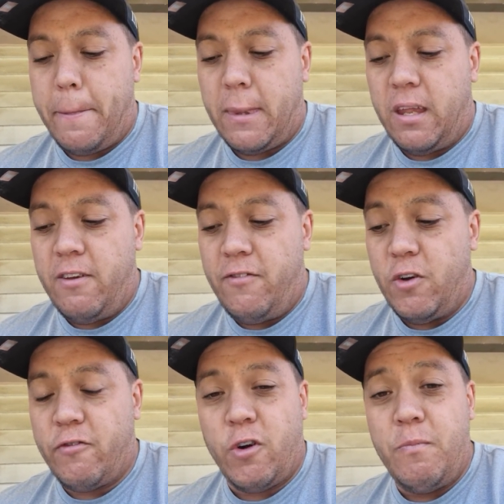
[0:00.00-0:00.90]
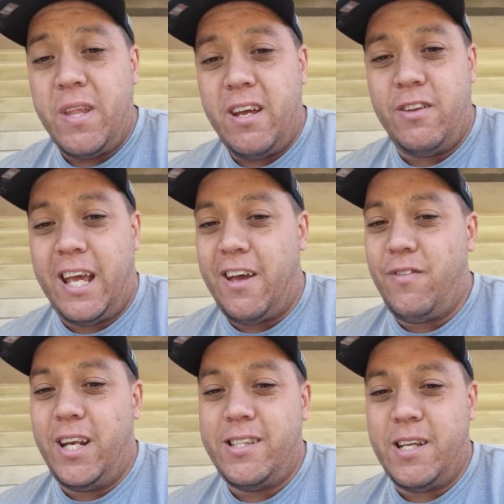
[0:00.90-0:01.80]
If you're from there and you have
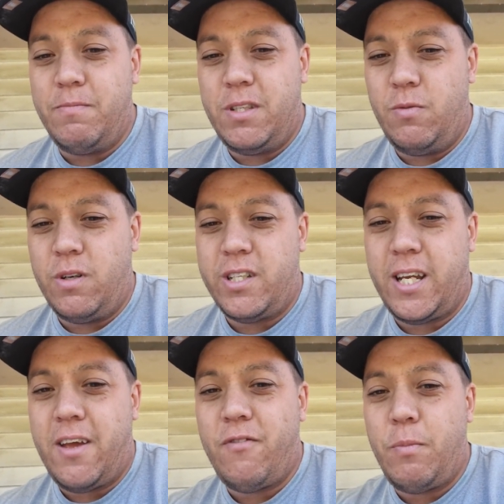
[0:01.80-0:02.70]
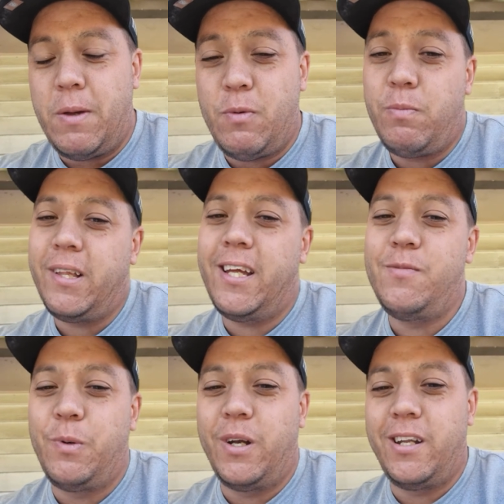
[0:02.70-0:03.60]
any tips you want to share for people, please
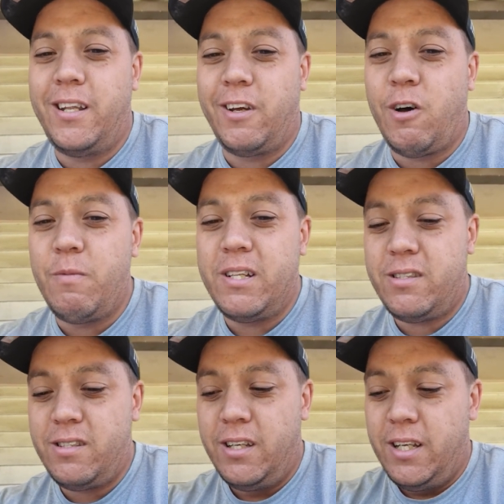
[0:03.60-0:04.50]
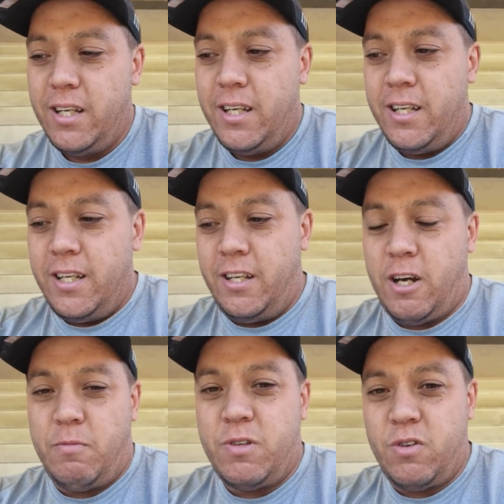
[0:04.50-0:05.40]
put it in the comments. You know,
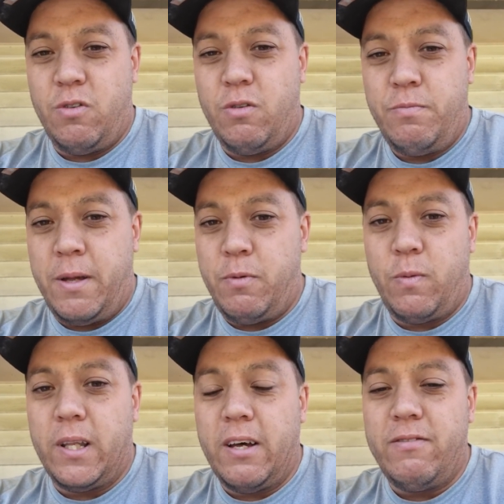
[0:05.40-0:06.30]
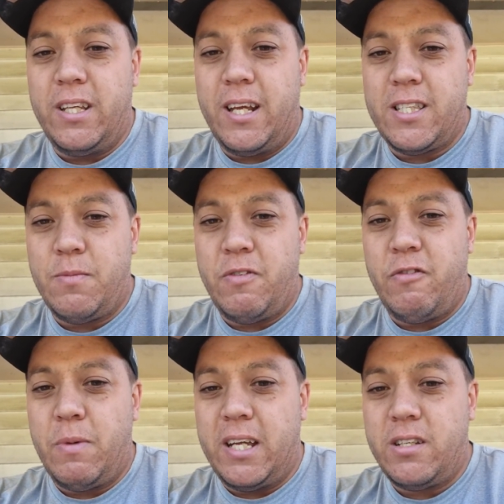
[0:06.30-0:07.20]
I'm sure people would love to get some
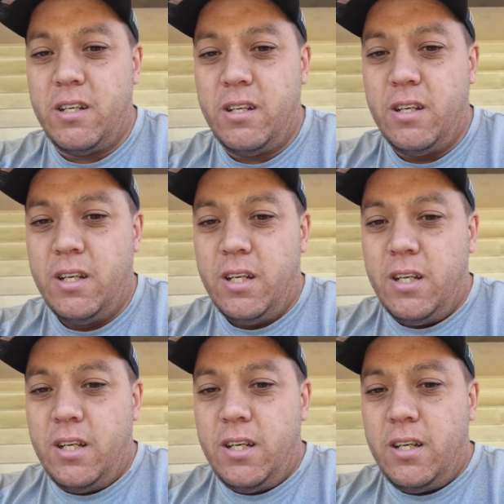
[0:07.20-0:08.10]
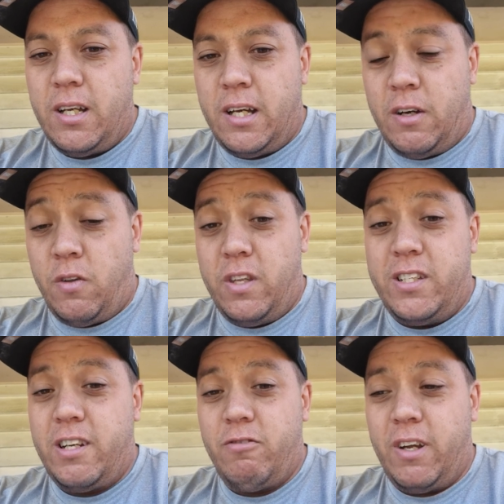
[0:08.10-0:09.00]
information on the
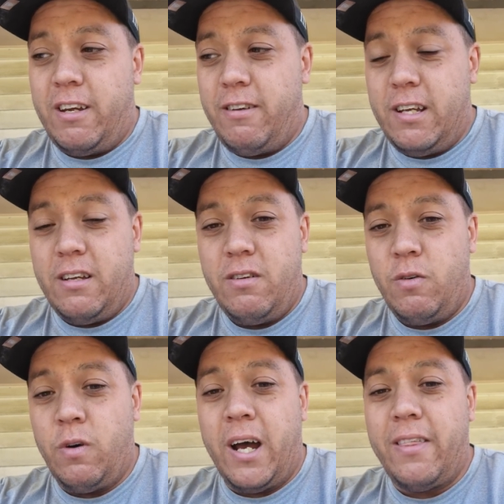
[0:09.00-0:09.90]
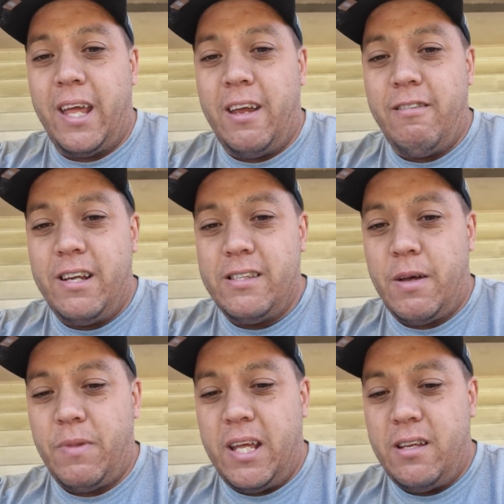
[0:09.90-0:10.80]
general area or other areas up
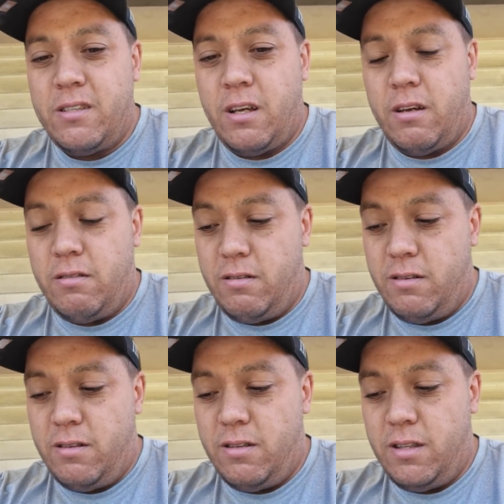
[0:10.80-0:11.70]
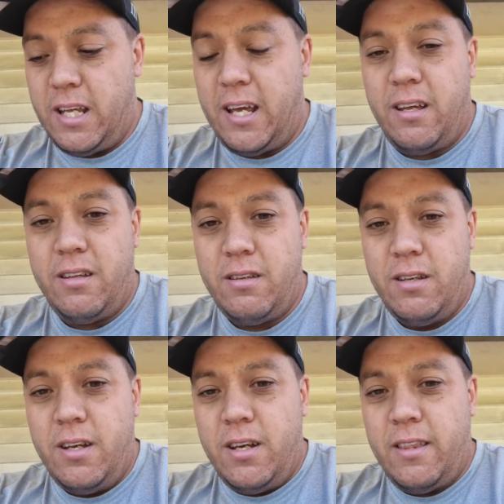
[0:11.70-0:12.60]
there. So yeah,
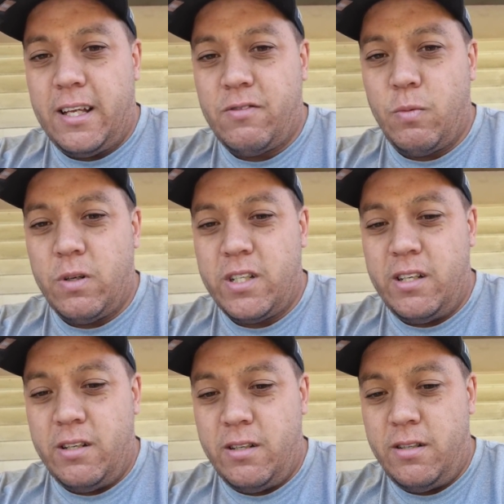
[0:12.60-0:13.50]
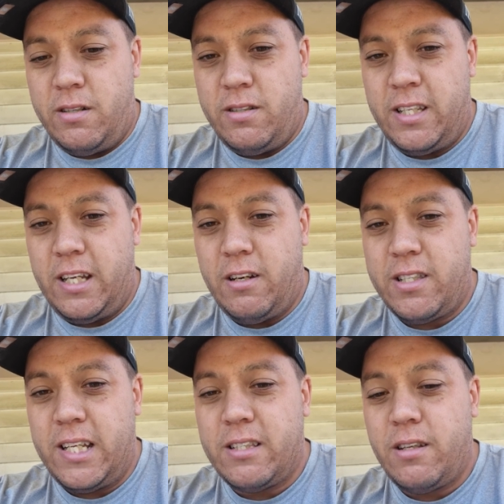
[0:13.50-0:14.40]
thanks for watching. See you guys
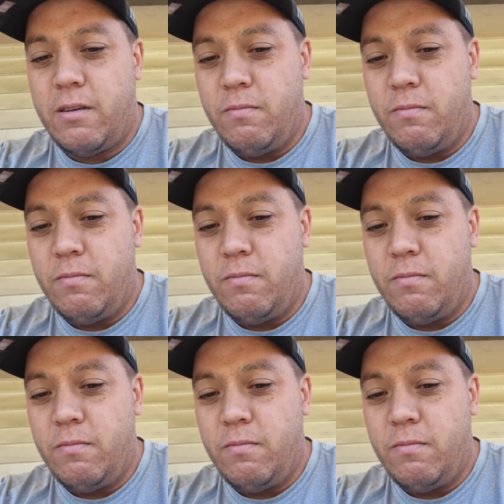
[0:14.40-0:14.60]
next time.